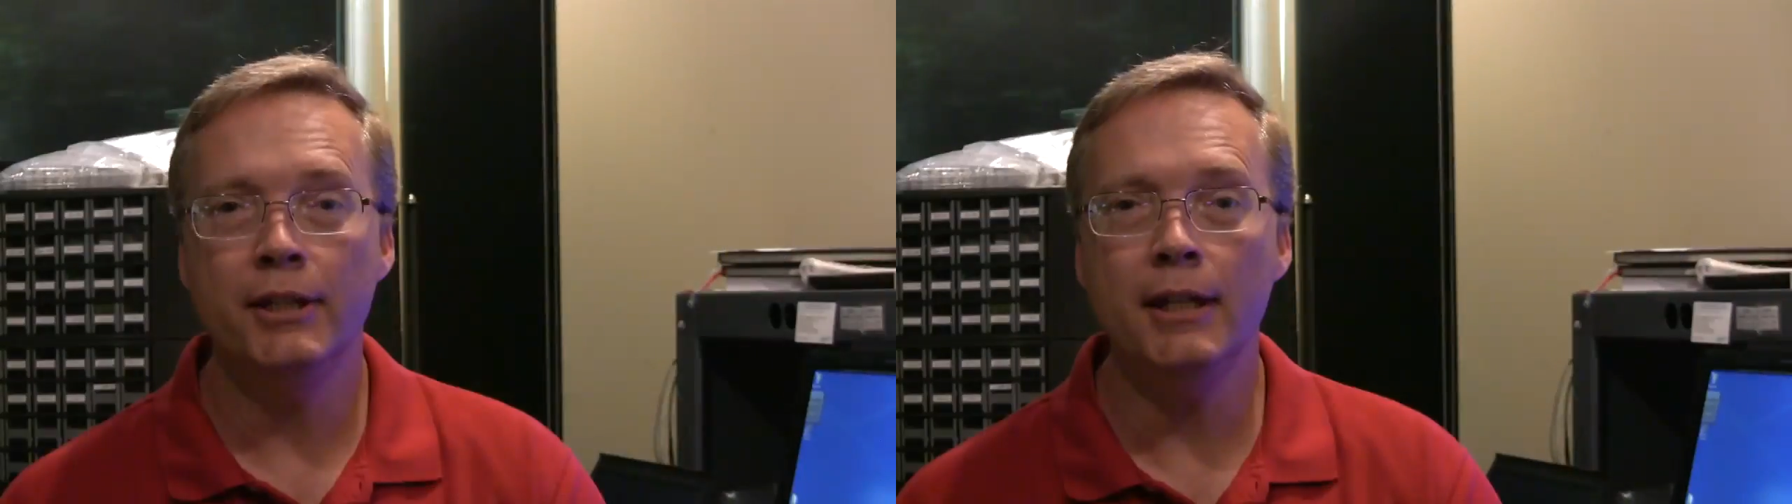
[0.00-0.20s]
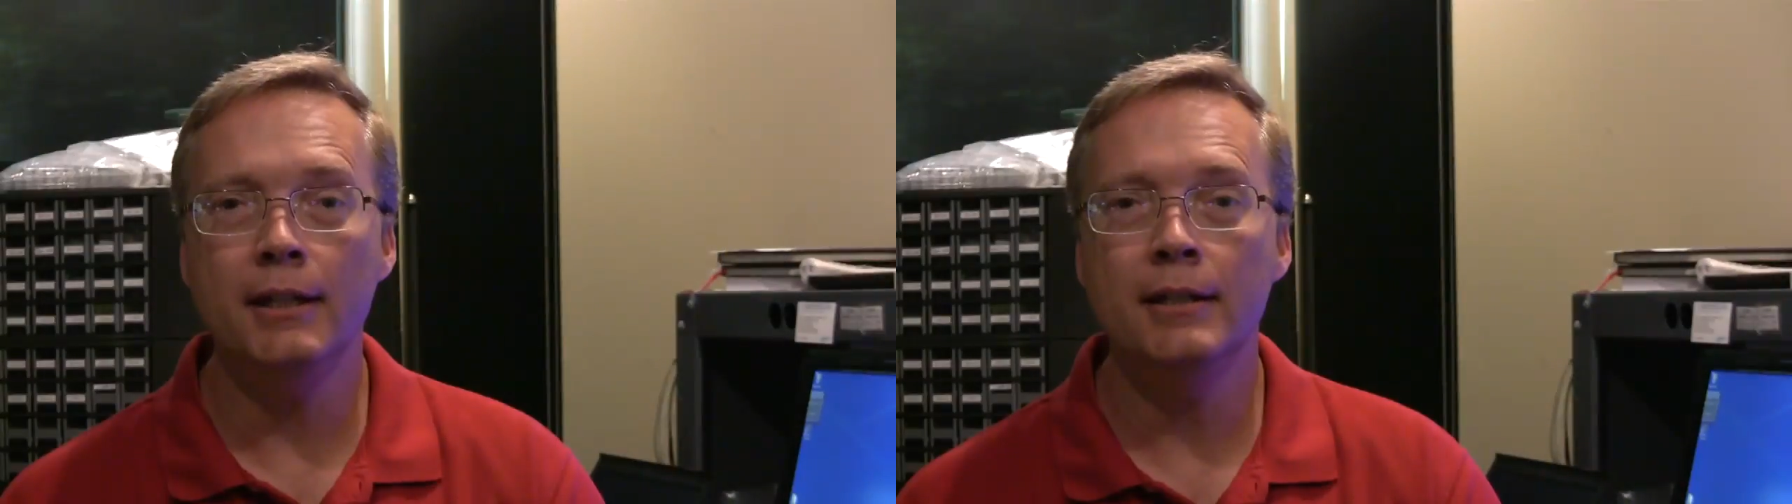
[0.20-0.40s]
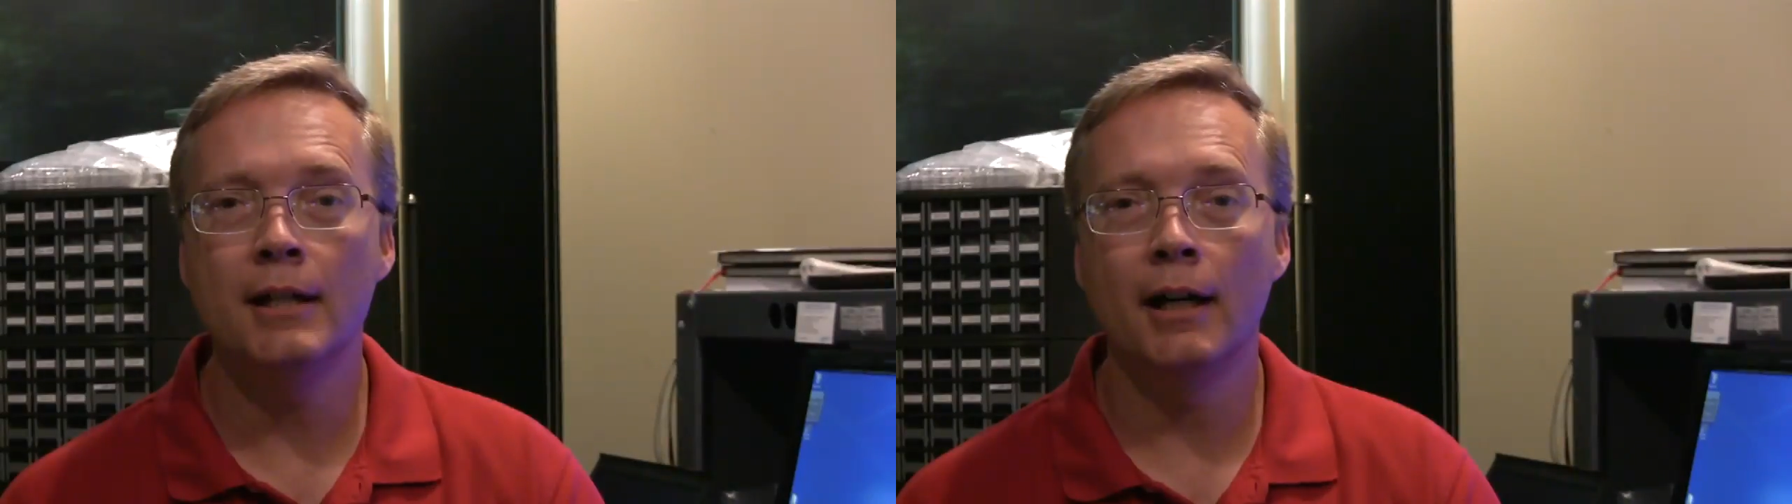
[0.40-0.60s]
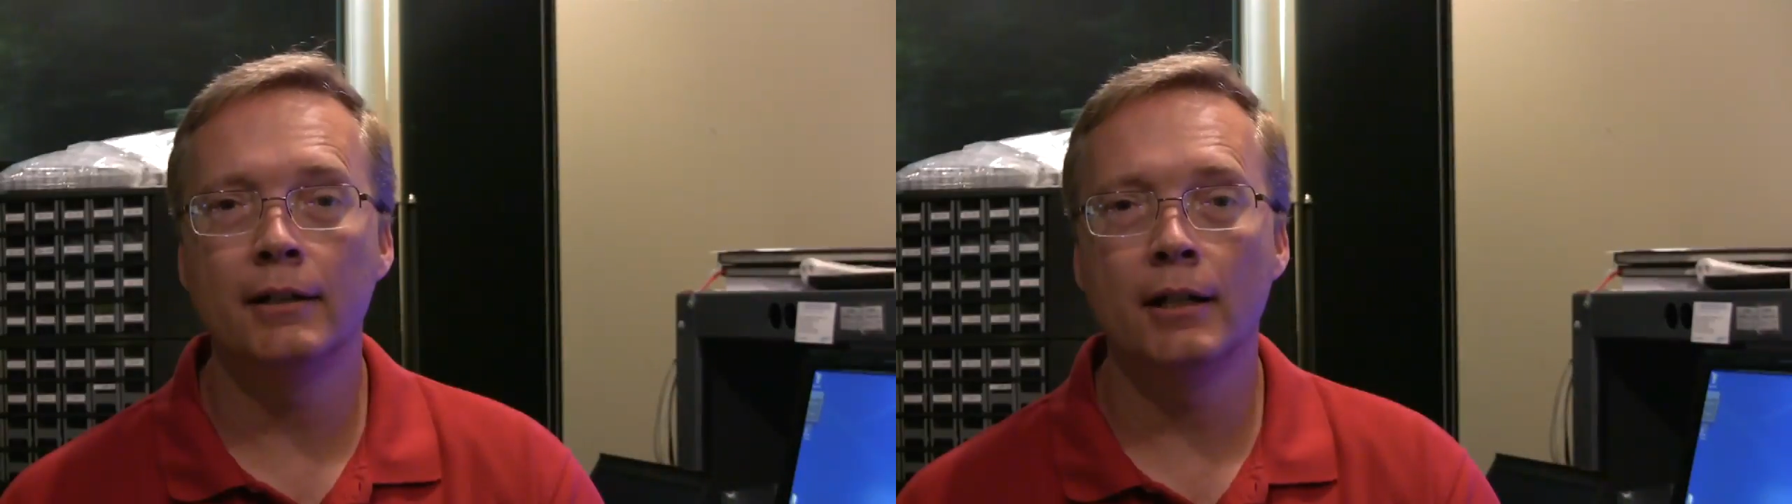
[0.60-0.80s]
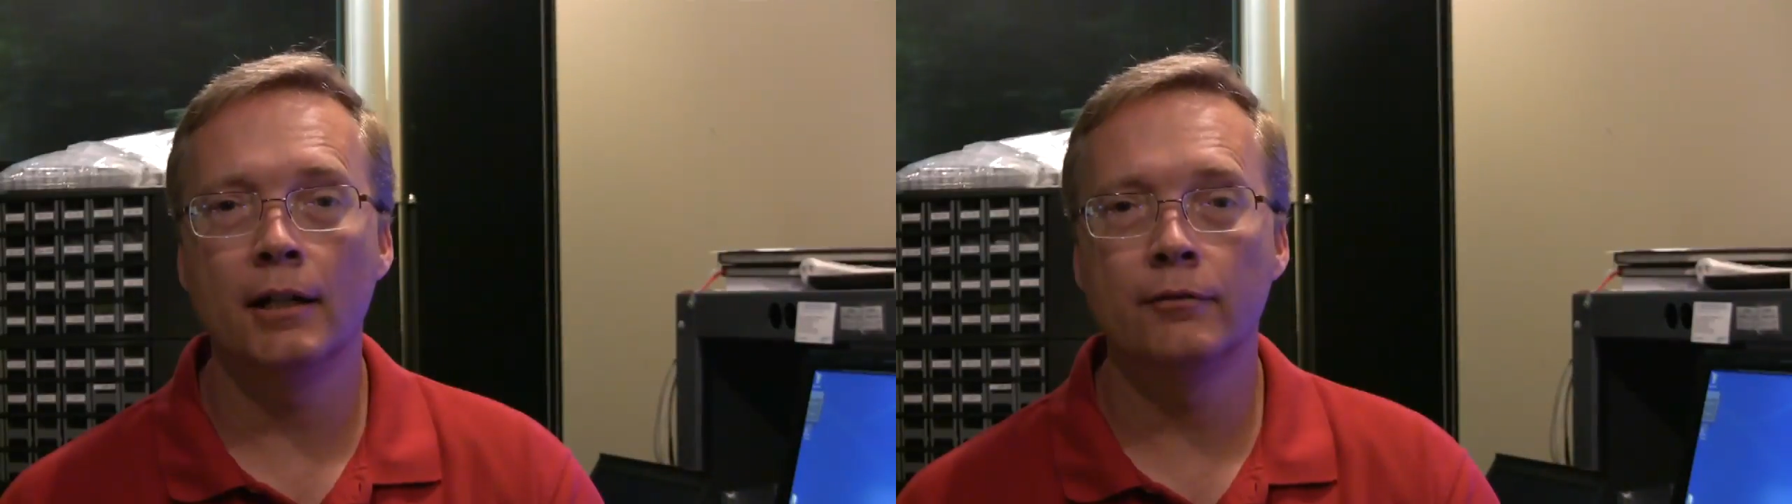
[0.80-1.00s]

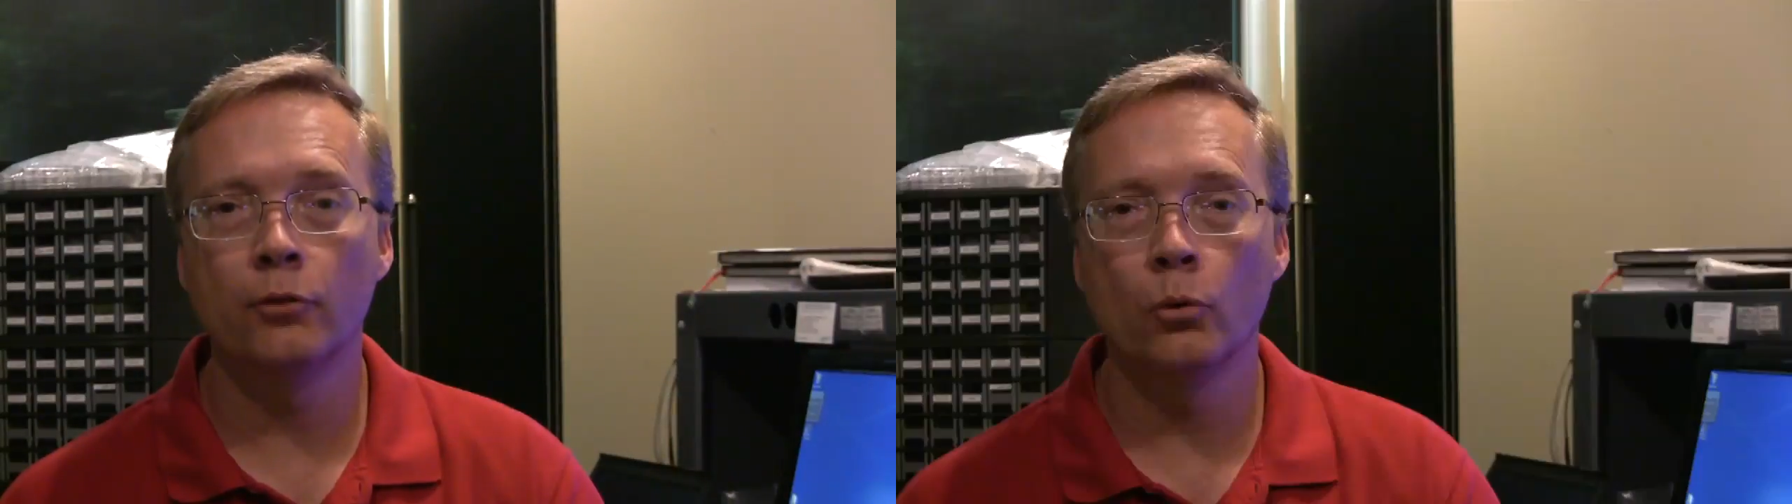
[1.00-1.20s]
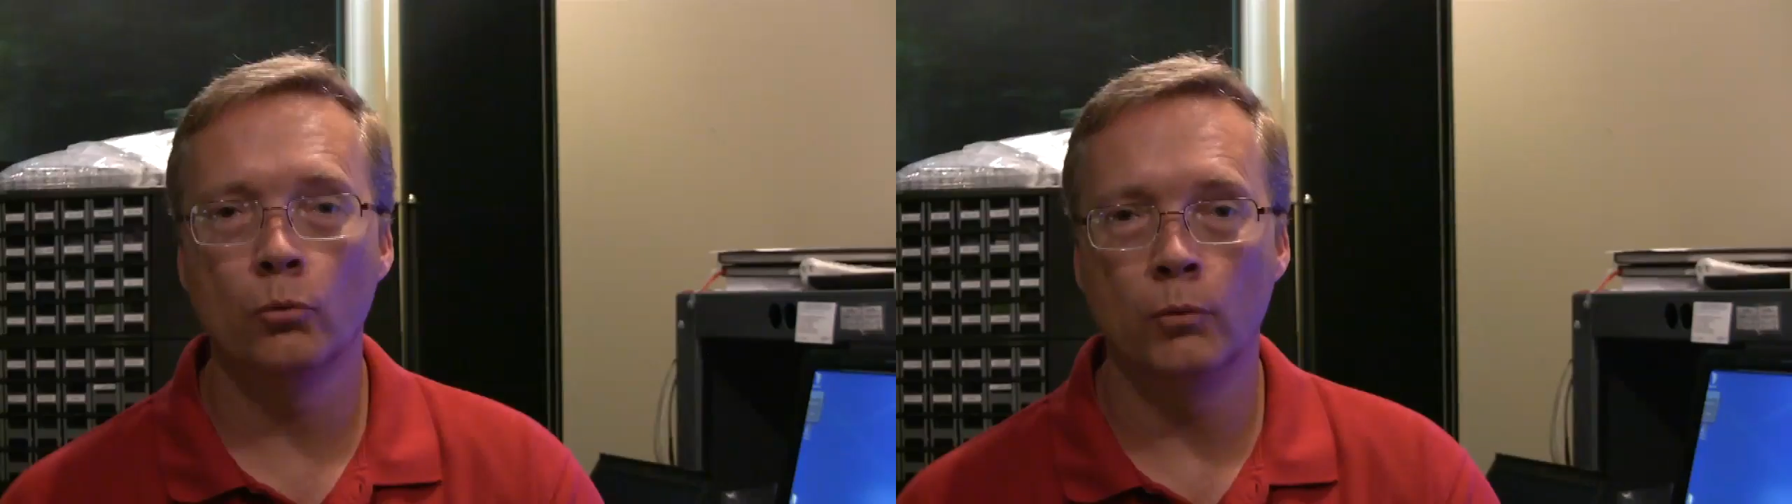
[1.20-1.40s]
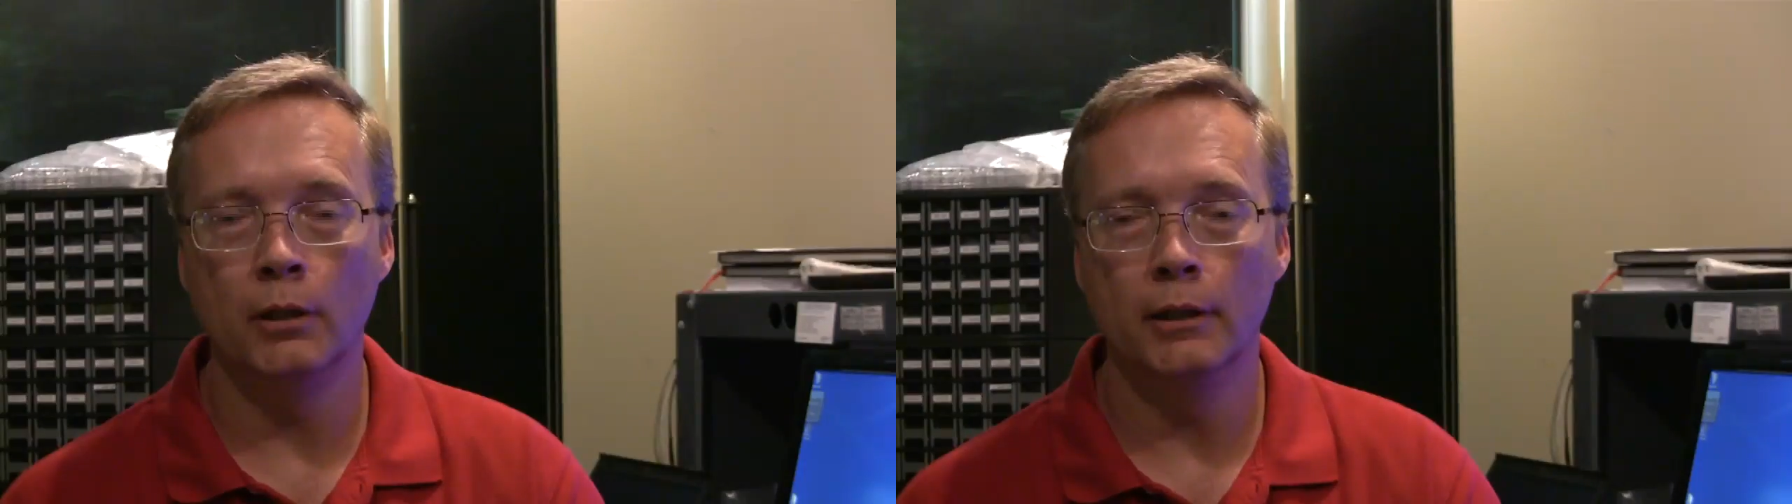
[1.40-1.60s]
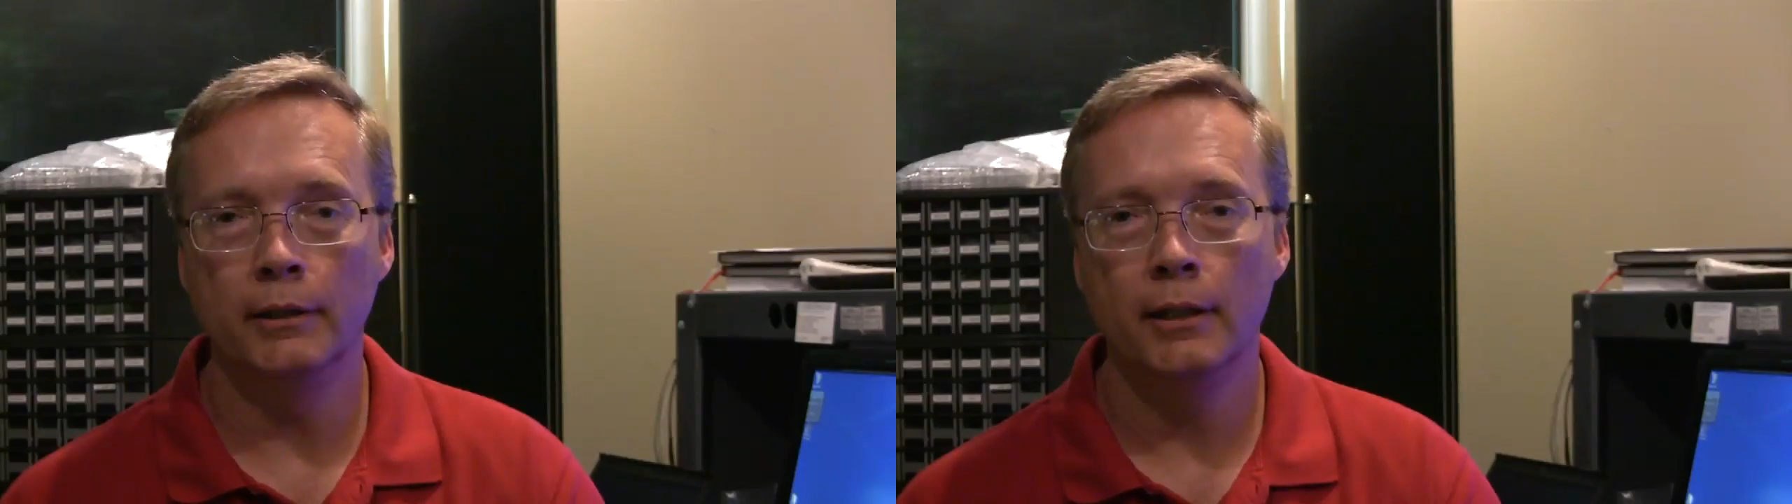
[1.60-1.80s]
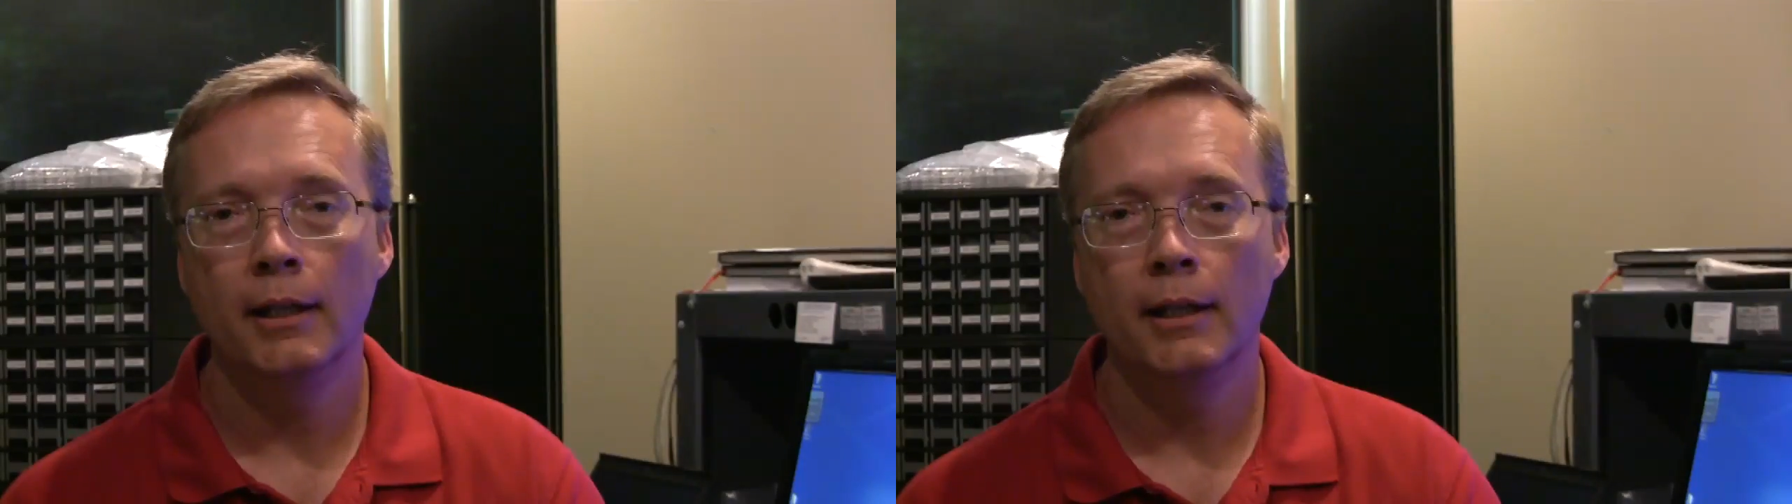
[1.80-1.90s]
DE9941